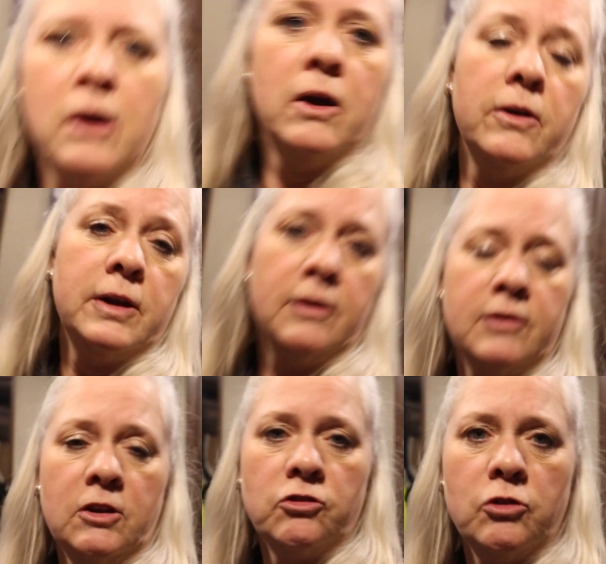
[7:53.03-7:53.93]
are an
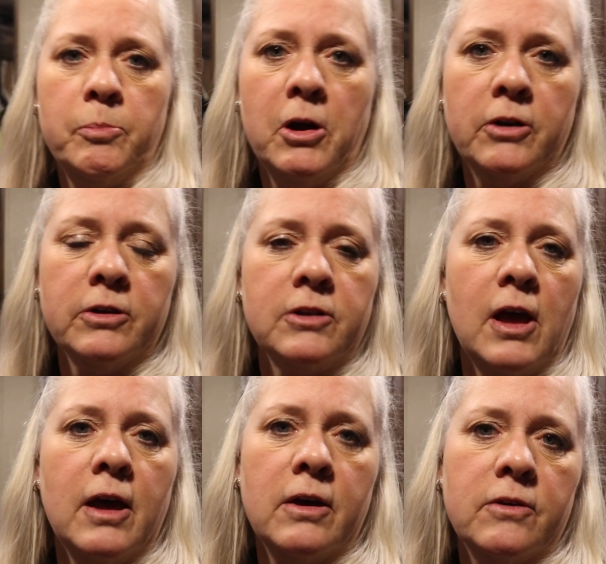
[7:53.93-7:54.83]
essential part
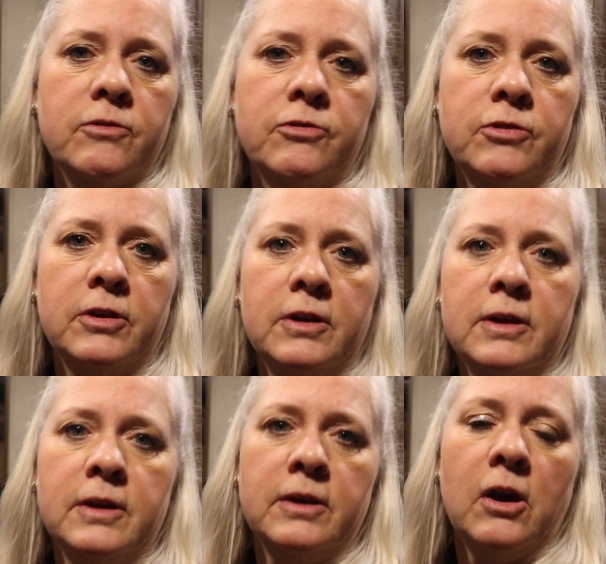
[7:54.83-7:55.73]
of
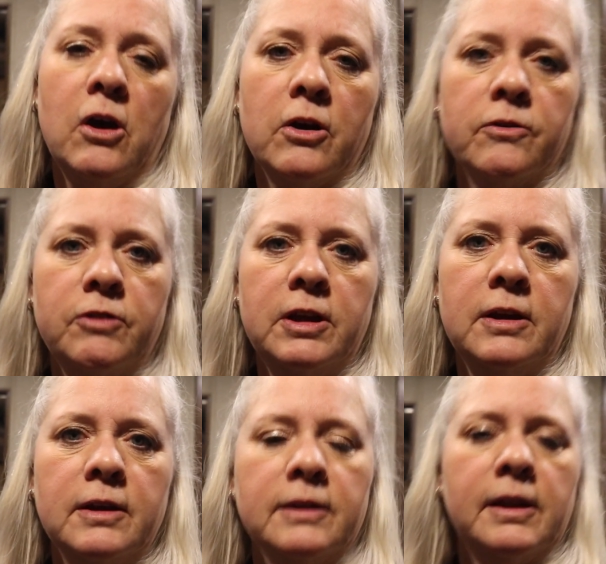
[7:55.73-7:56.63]

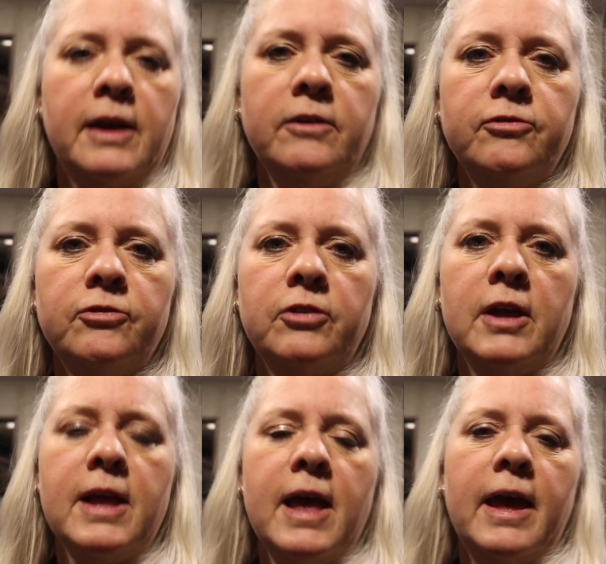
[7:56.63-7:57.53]
RV life
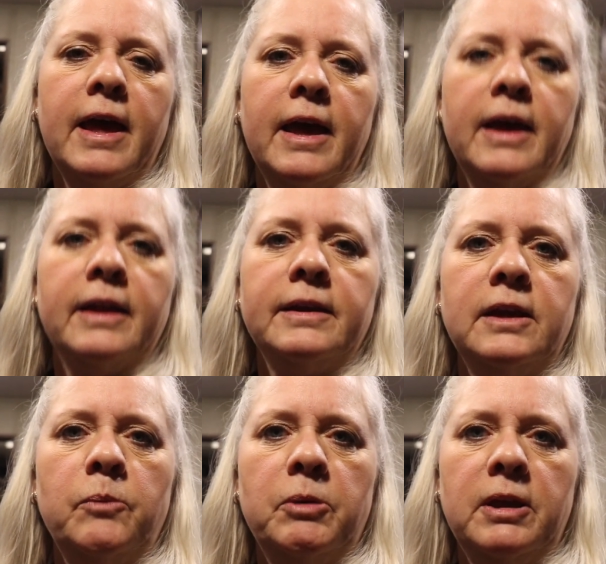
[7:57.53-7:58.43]
and
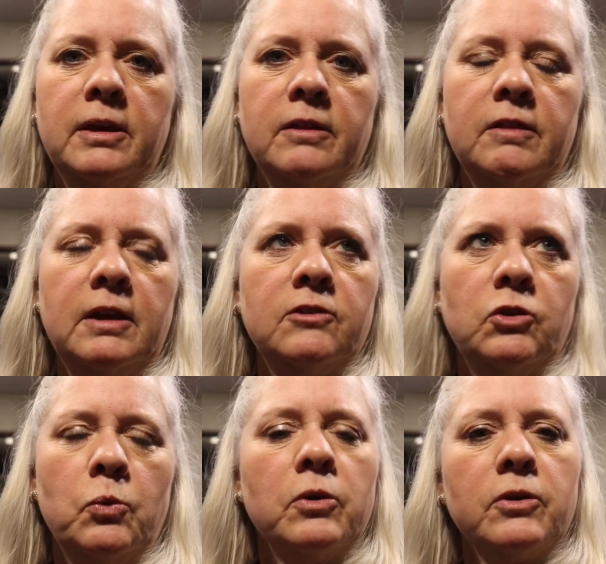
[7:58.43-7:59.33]
keeping things
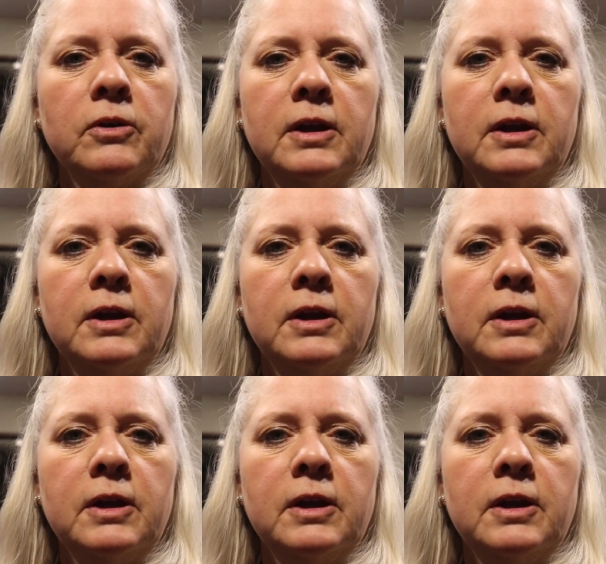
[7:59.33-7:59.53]
in order